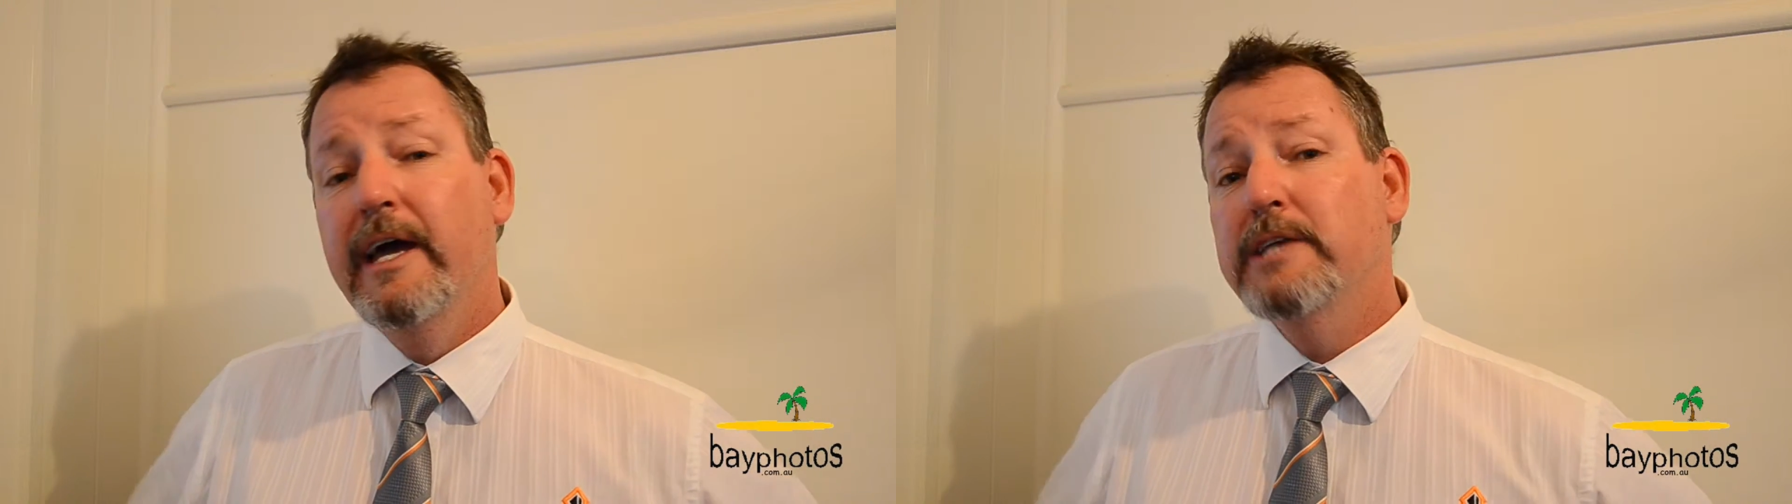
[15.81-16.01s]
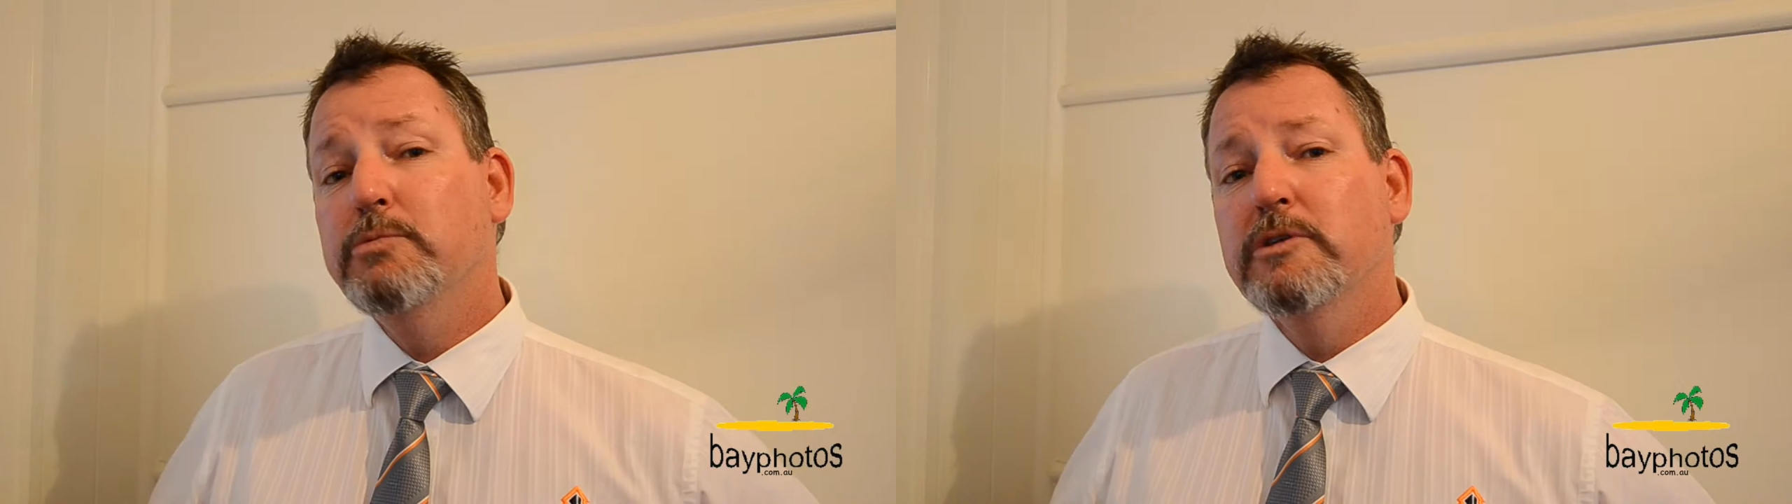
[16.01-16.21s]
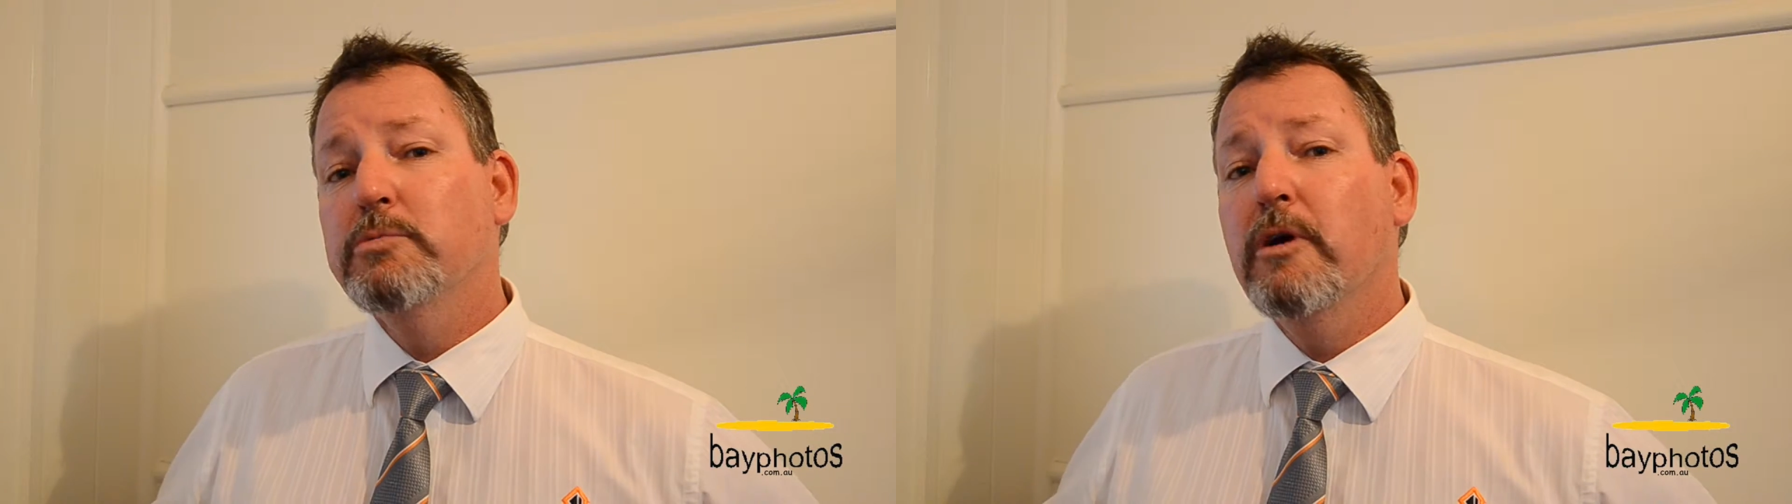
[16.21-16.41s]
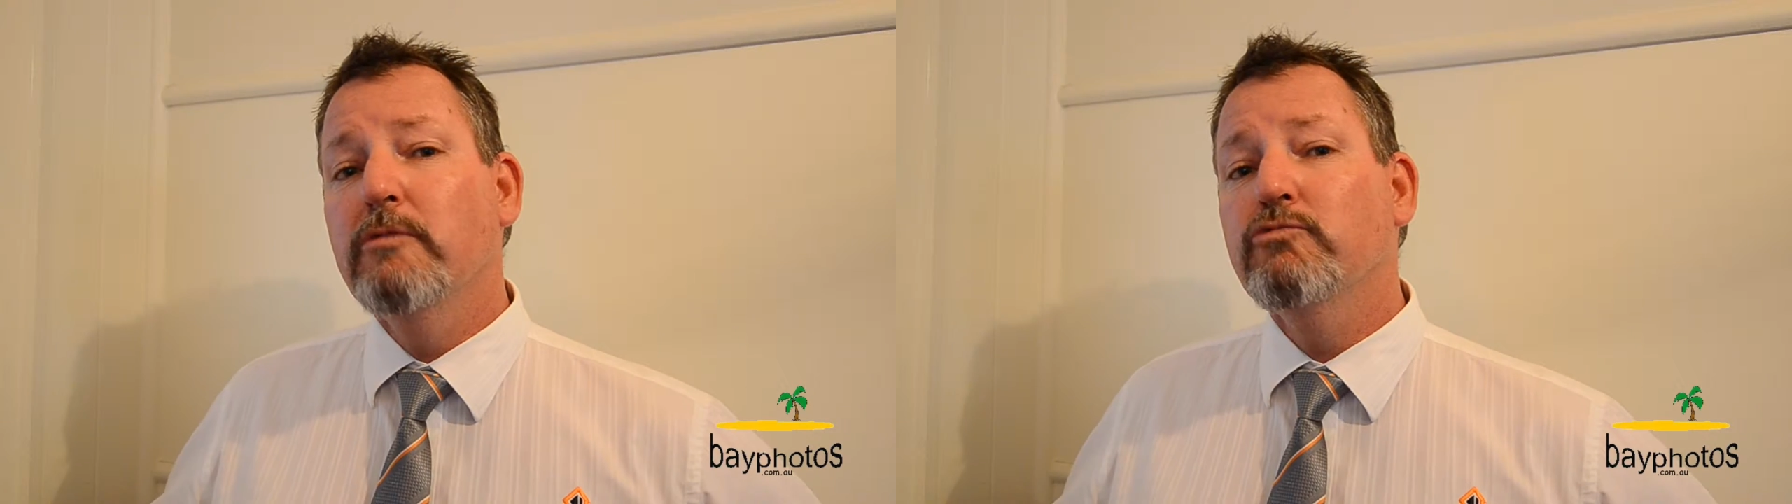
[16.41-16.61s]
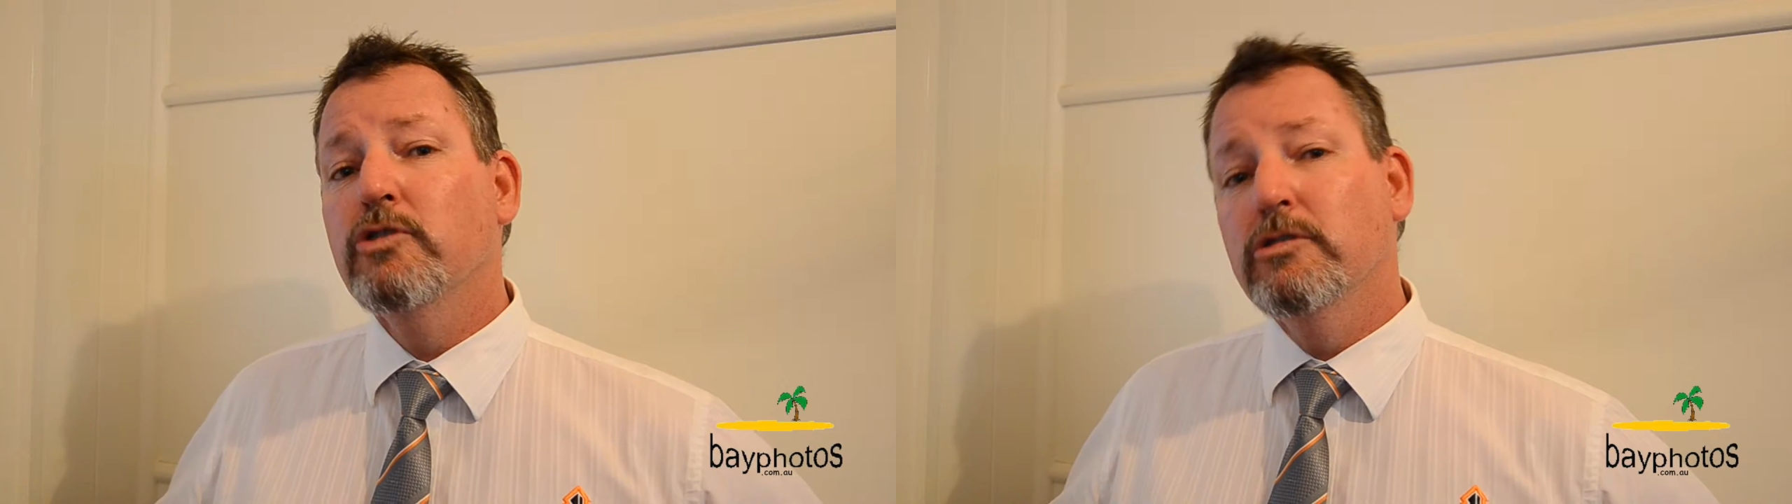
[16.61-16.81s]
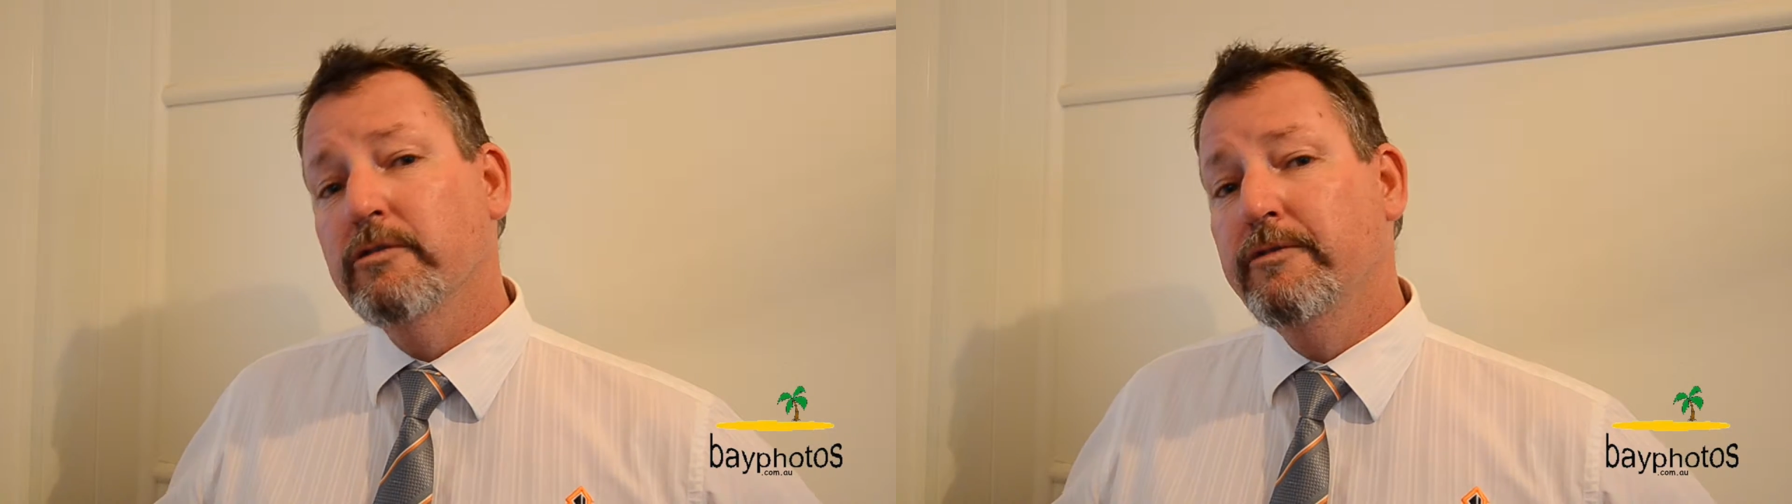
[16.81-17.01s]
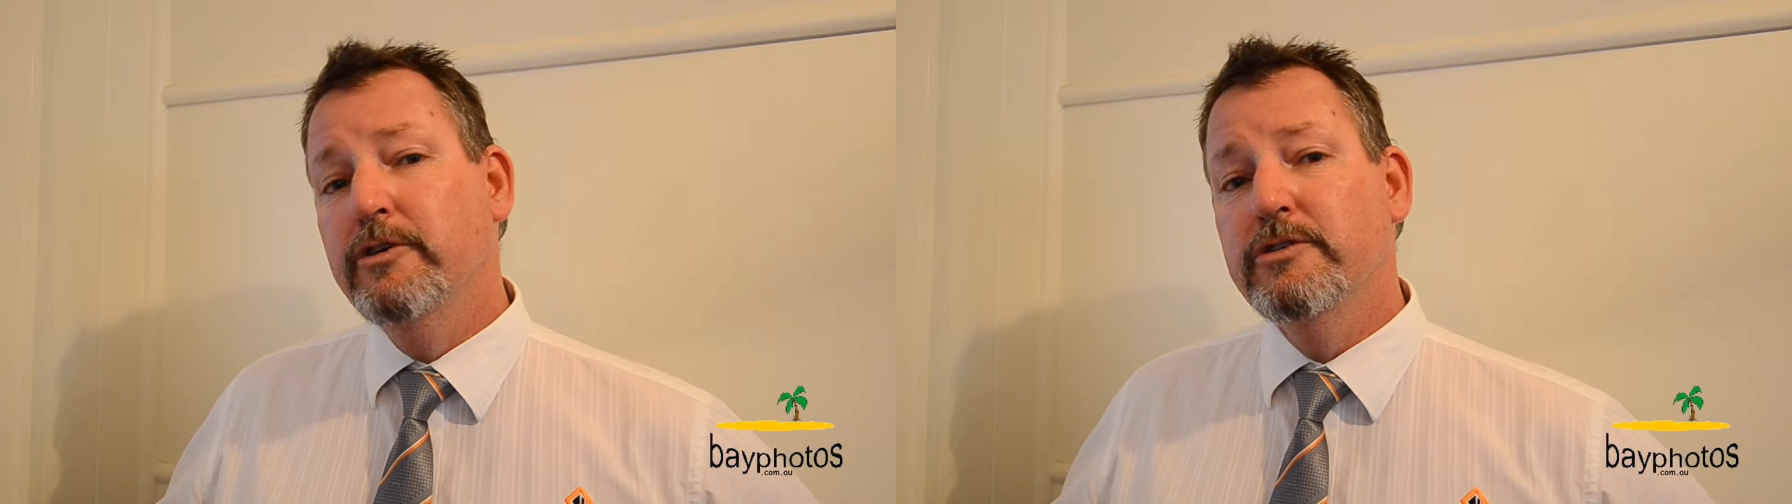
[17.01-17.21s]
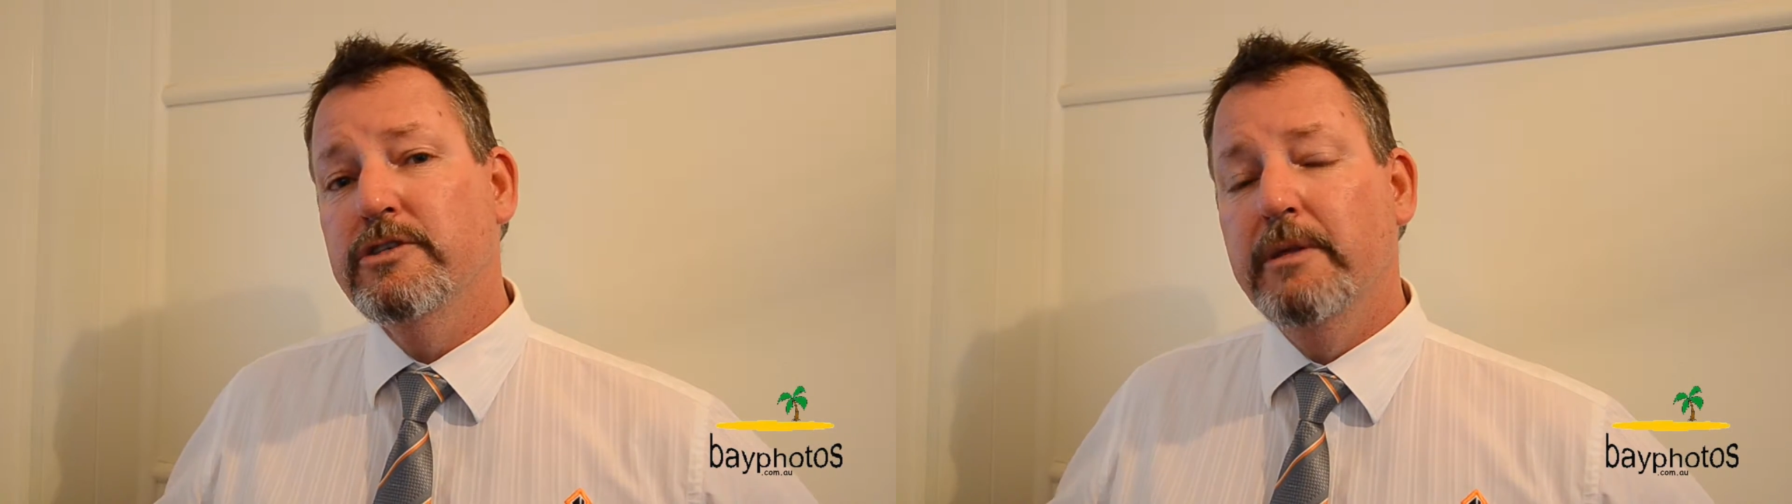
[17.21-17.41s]
as well as we've got rural
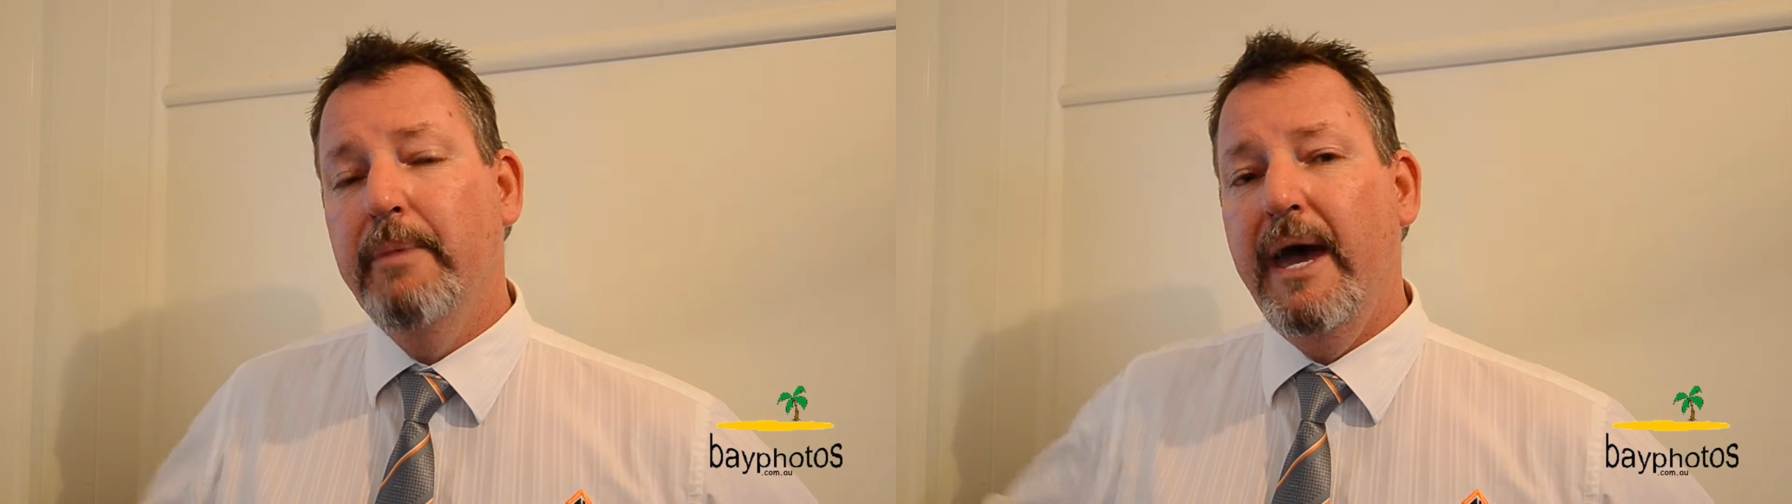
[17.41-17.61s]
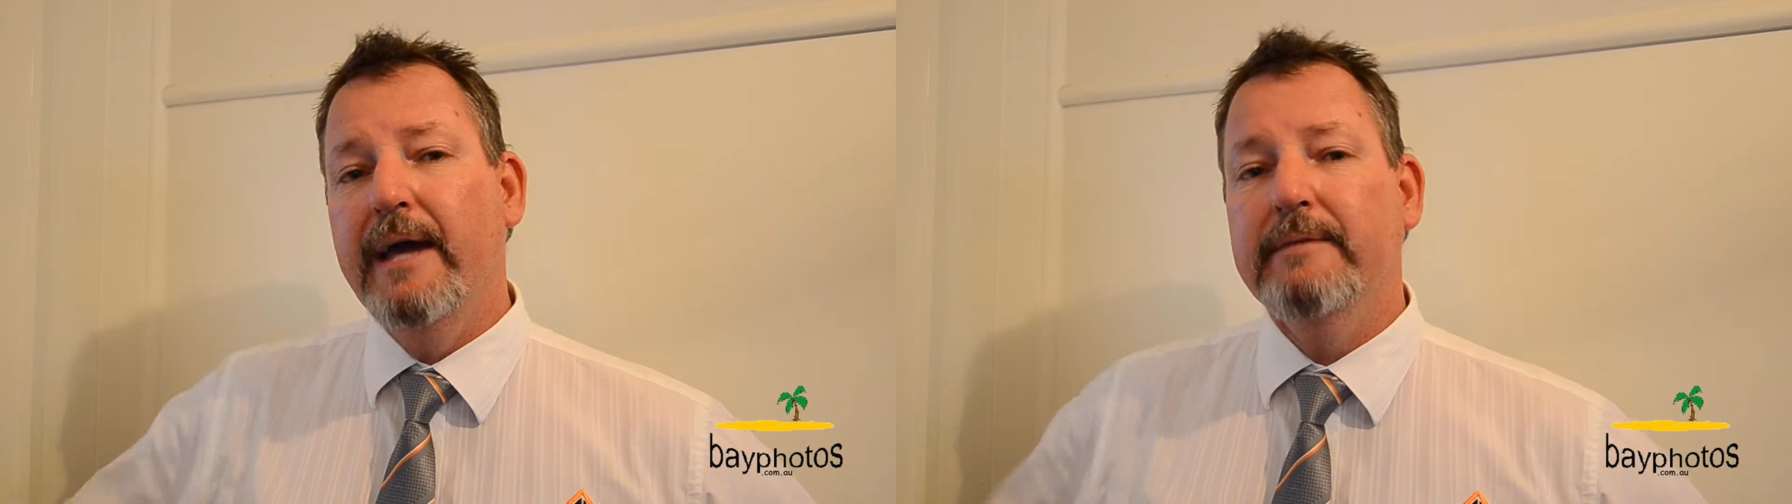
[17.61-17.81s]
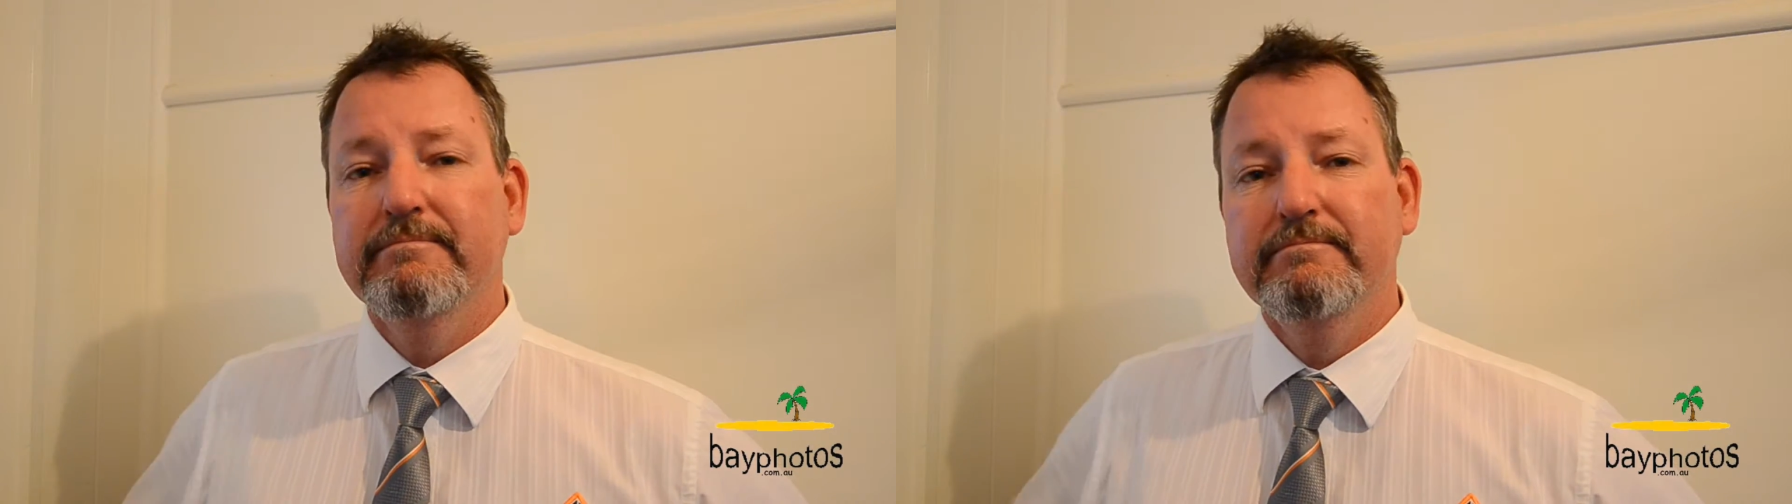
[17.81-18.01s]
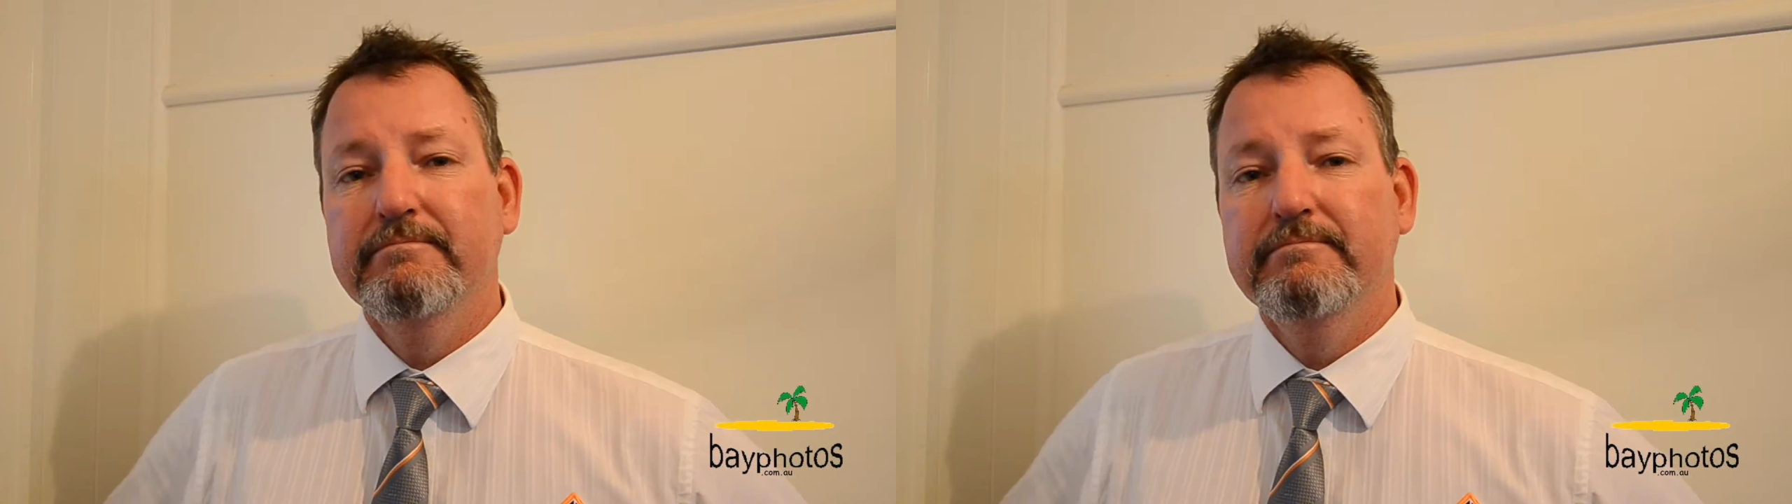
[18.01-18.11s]
views to the back.